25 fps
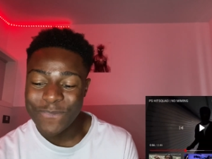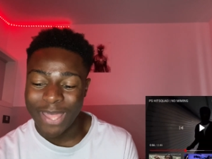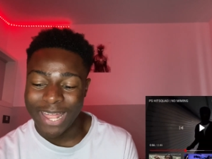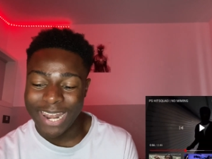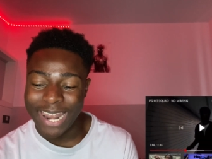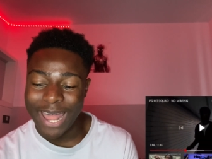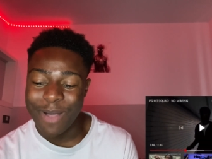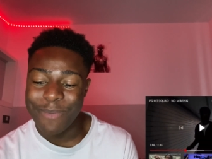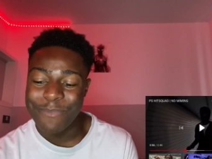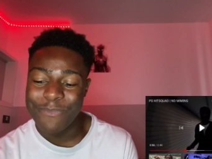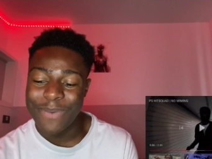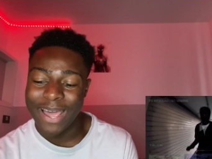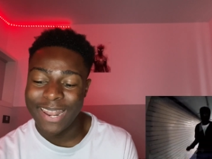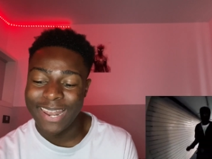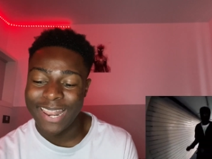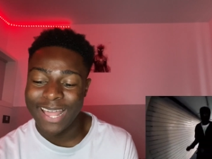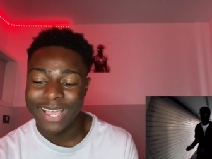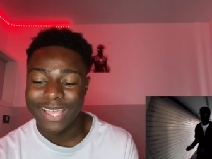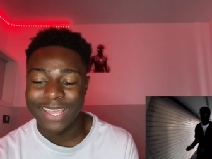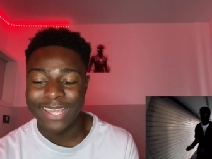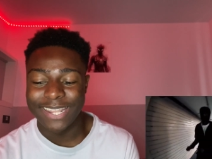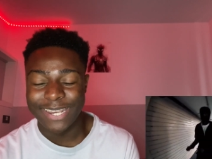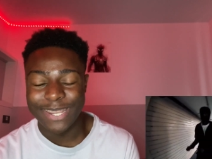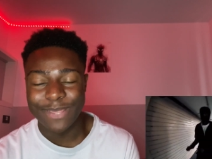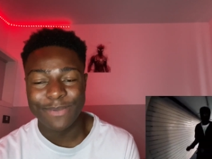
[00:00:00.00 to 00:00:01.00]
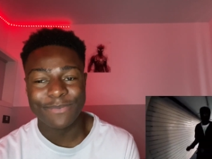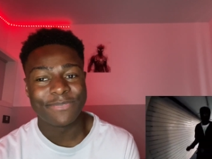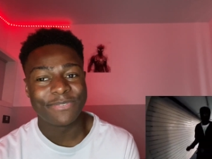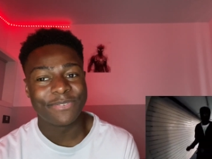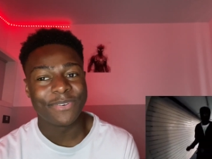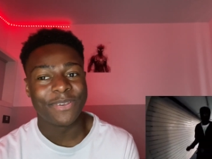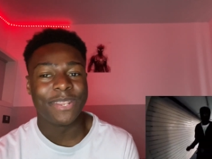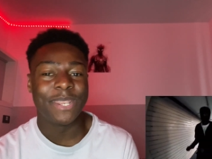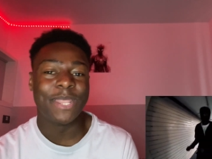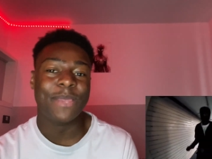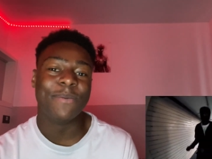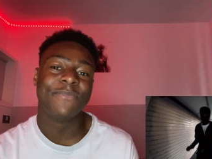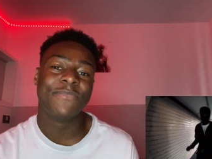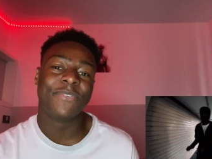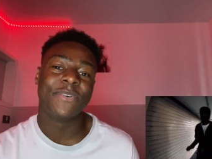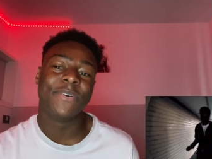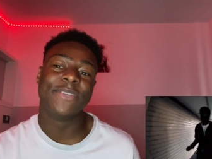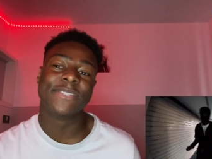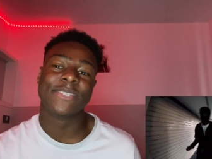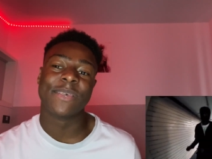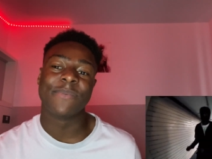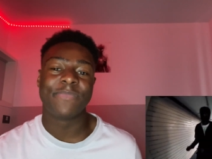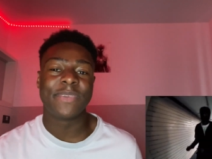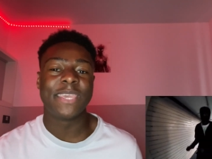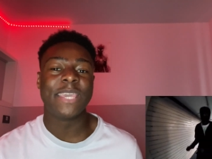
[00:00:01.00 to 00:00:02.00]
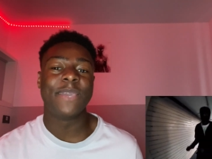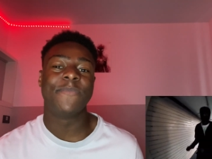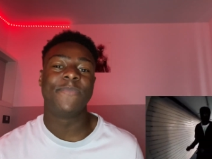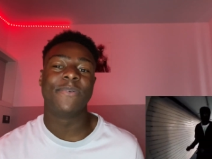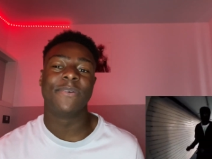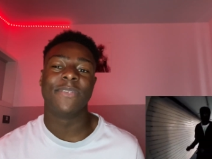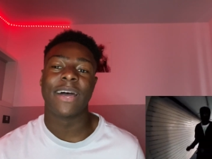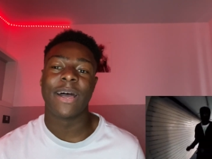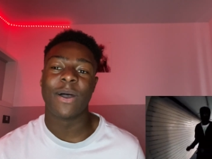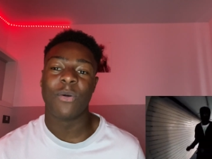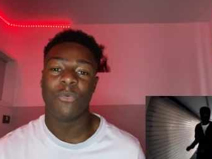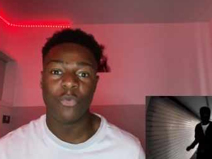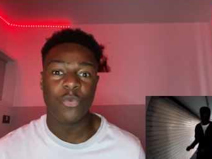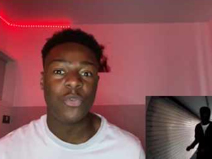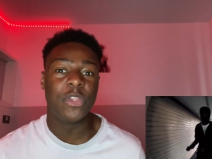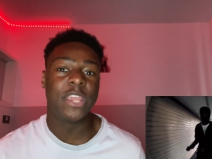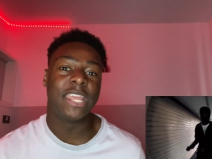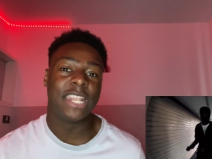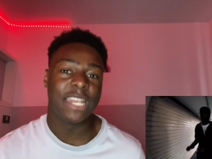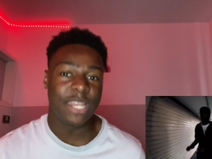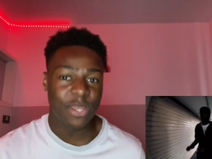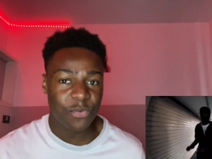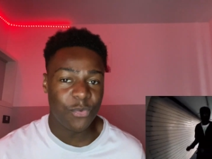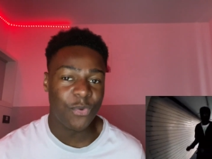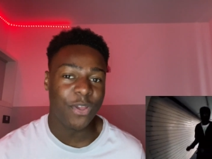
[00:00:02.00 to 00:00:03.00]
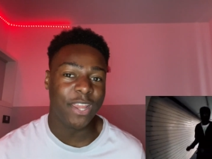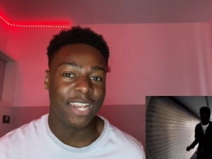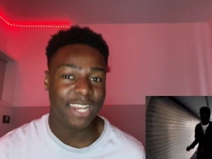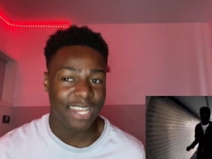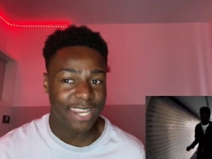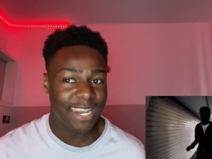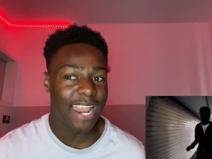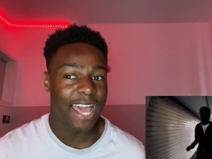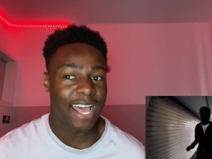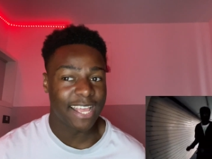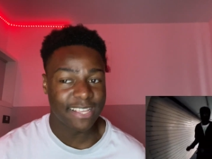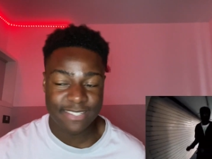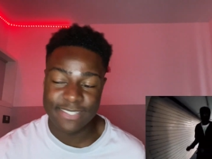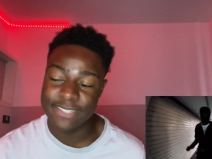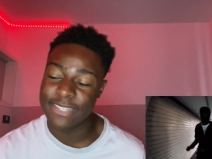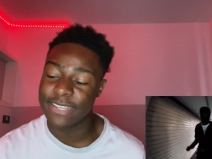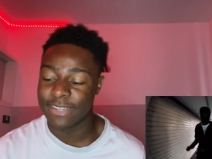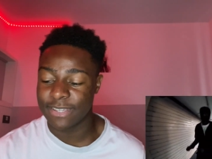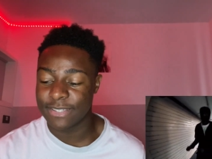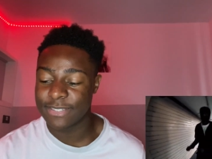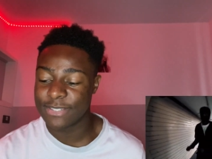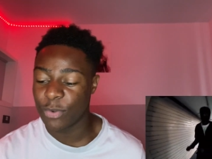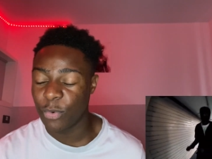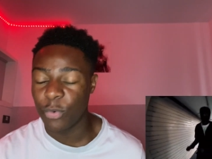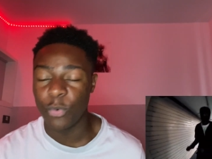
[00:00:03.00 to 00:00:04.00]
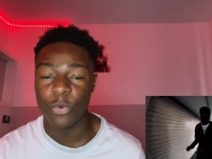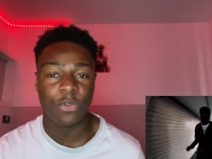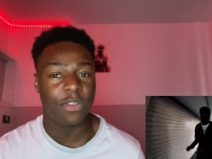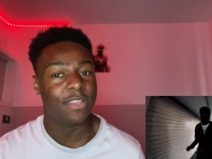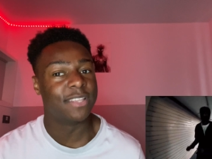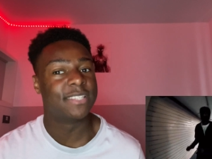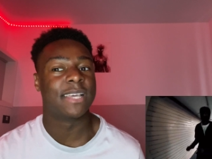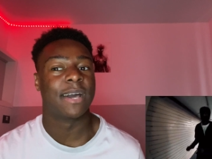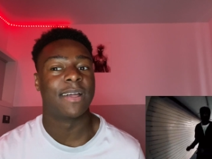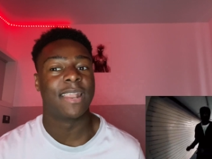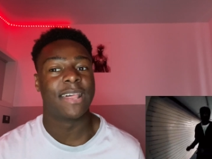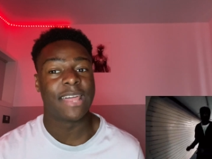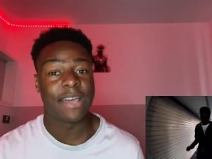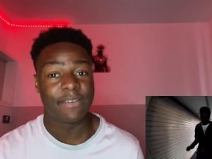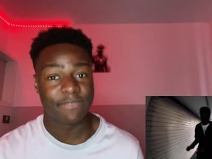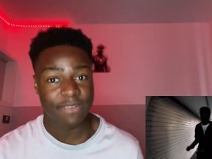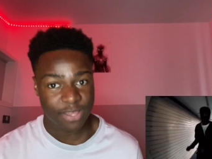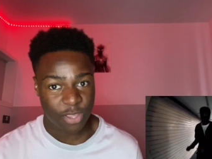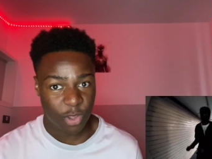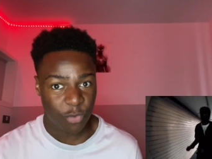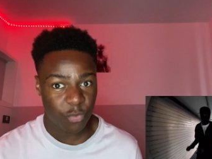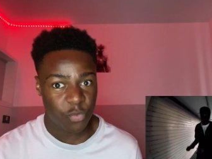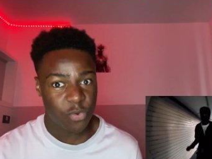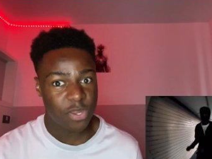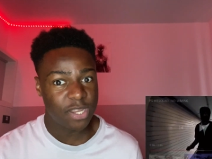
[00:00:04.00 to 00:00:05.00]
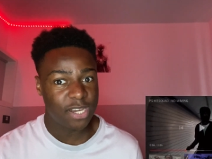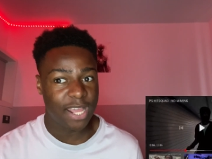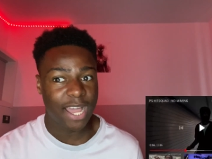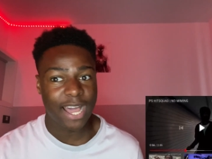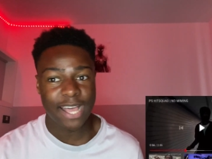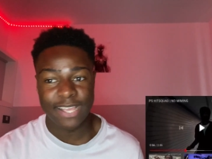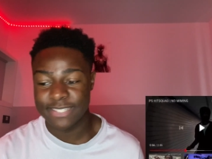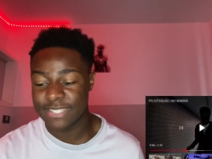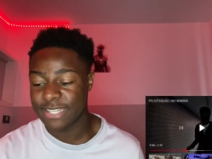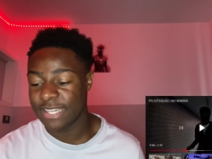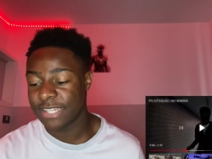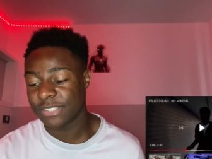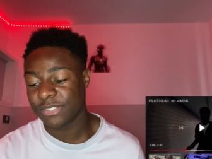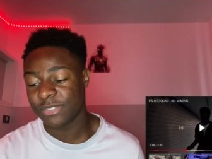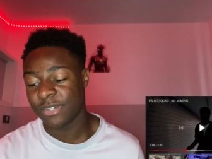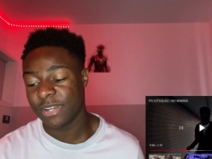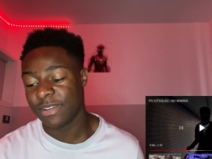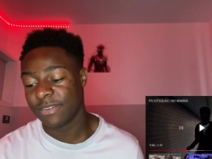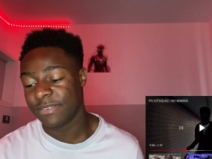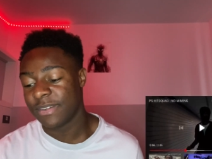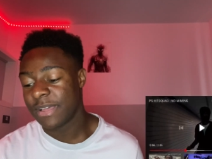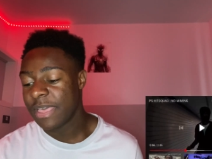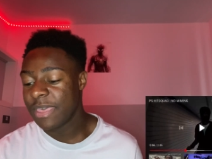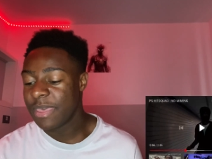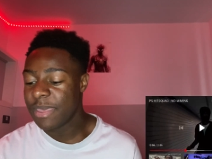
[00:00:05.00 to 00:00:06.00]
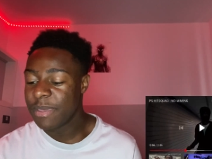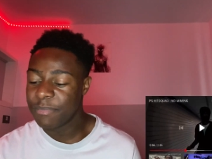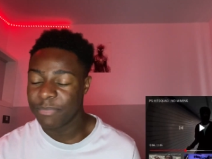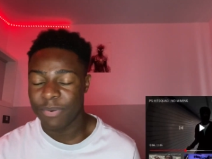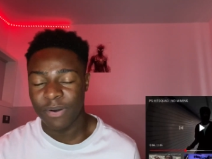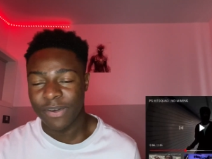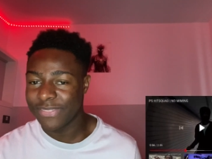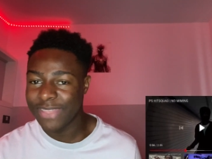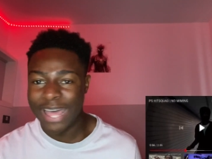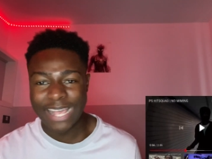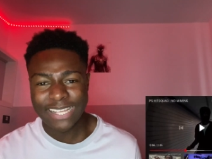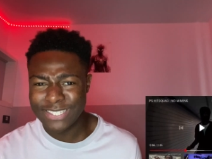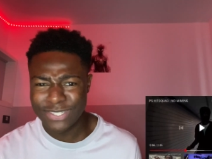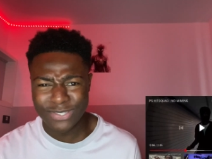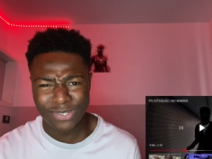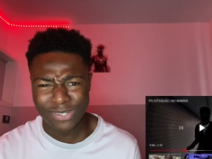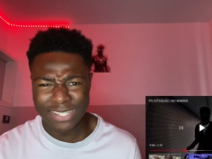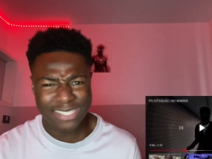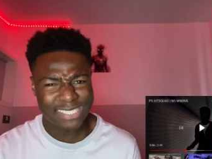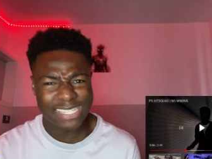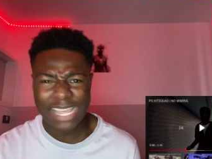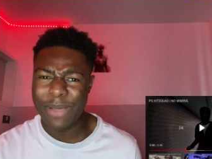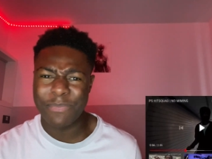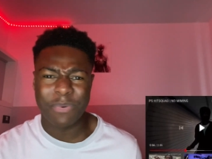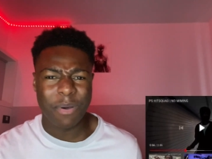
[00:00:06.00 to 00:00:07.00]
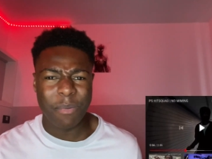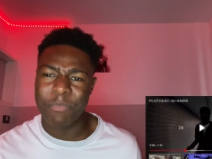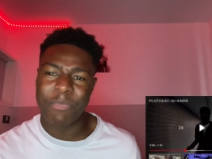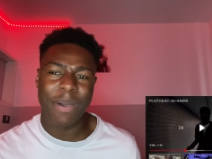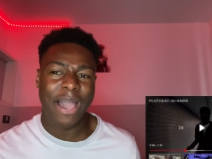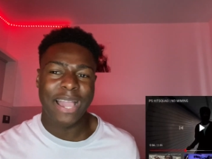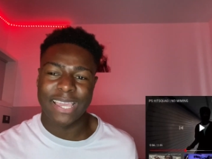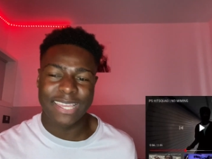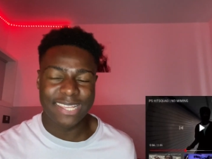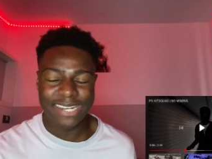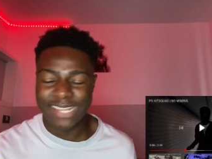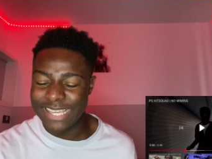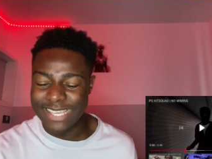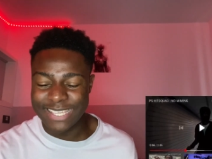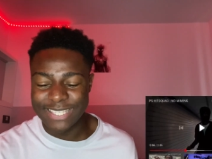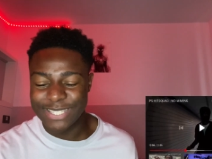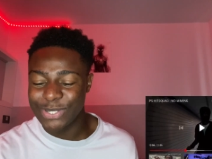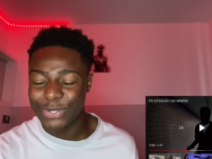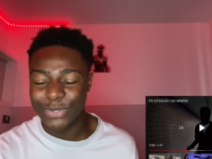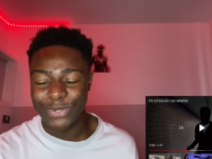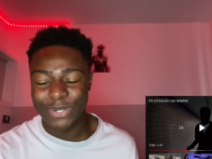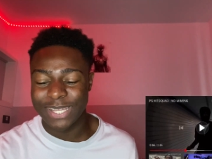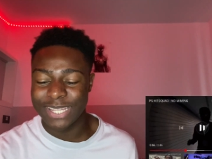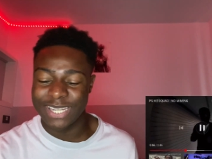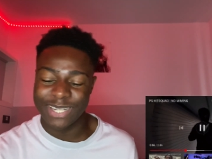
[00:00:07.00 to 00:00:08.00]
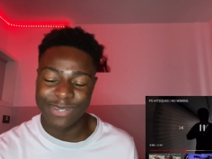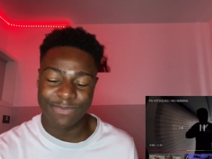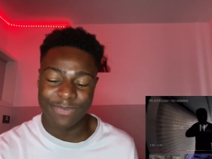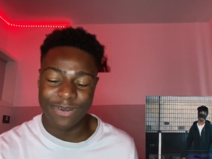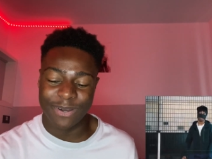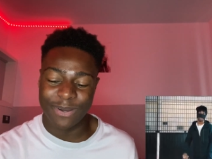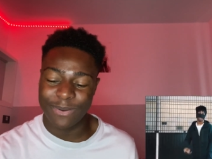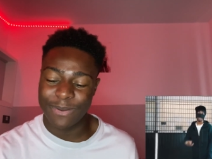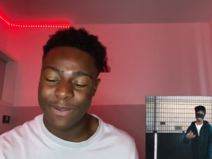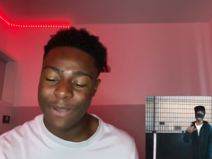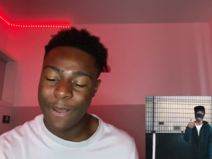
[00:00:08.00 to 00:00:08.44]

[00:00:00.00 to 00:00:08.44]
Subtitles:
I like bad like a nympho. Nymphos are people that really, really like sex all the time. They have like a really high sex drive. But that's not the type of banging he's talking about.